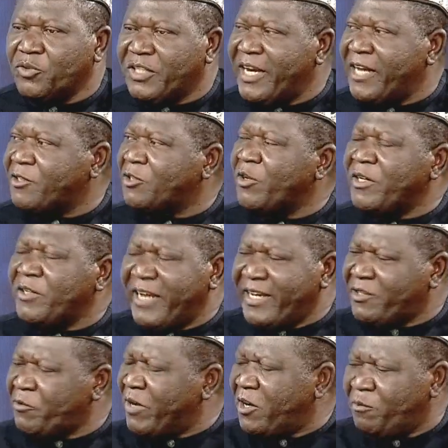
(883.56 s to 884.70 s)
Yes, they
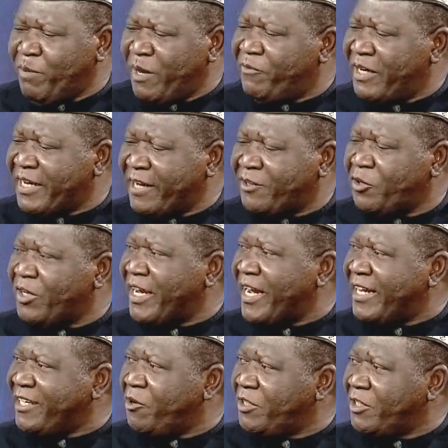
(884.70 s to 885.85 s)
were not perfect at all. They had
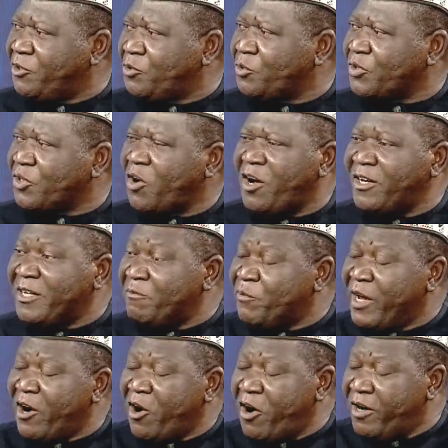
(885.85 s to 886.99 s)
their own issues. All
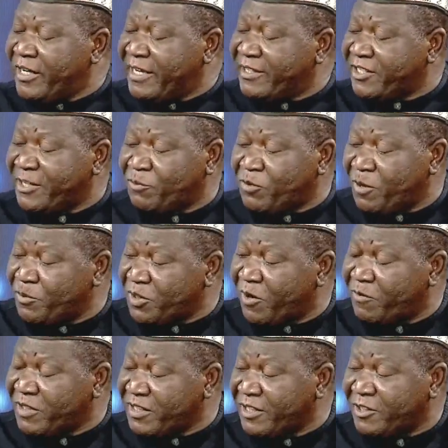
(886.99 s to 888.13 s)
the symptoms of
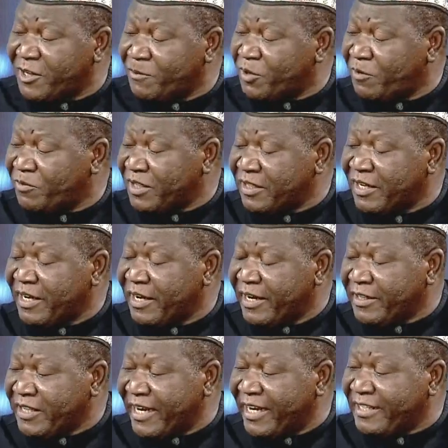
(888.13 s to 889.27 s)
the
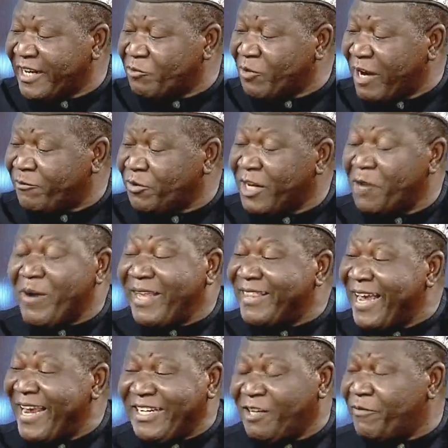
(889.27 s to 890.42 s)
challenge that we have today were there
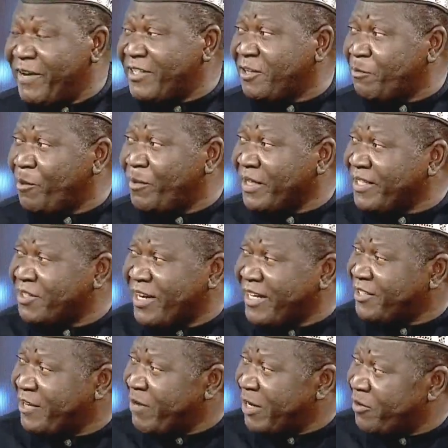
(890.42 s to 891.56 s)
in the First Republic. It's not as if
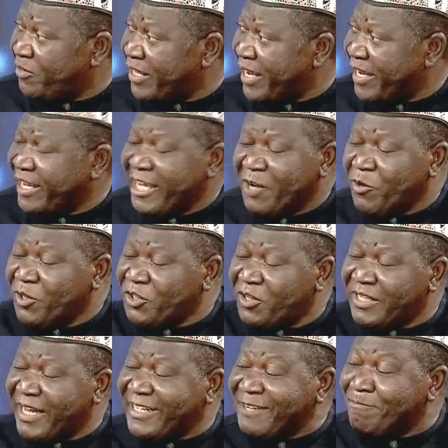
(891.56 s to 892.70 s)
they were not there. It was just
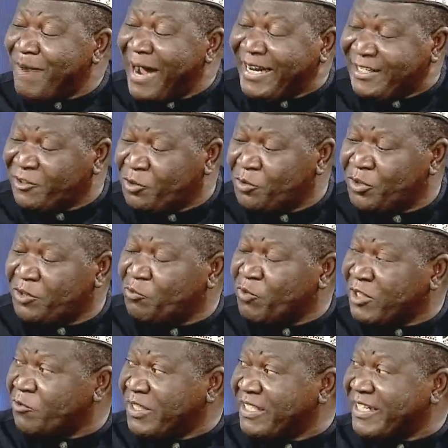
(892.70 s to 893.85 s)
that the magnitude with
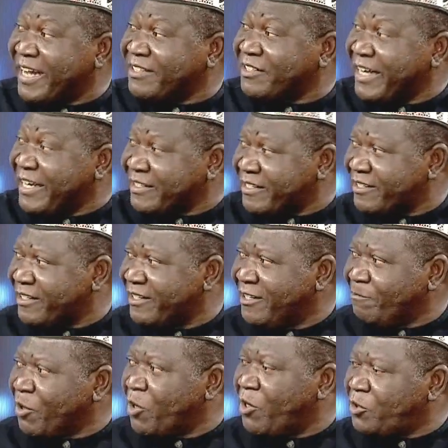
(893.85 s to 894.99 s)
which it has raised
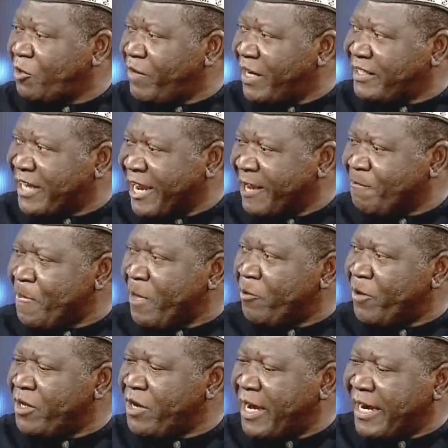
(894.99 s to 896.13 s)
Because over time,
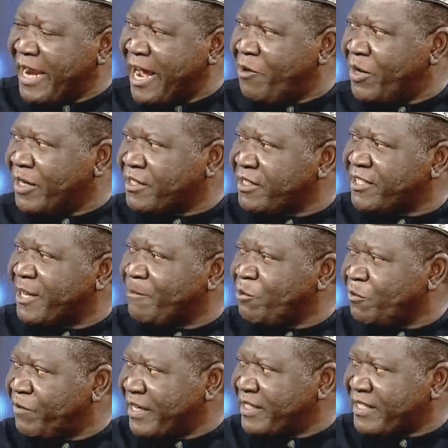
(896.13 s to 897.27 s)
when you allow a system to
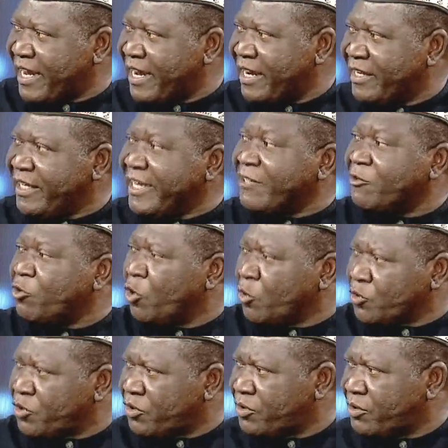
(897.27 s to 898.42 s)
fester, it
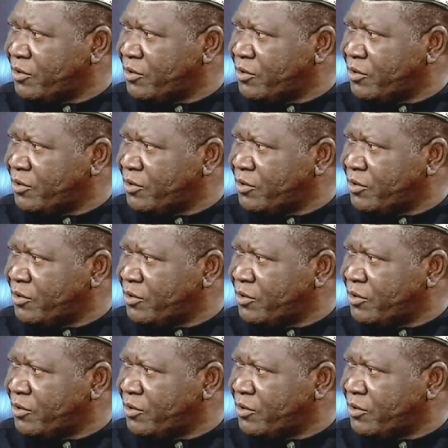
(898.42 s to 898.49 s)
grows.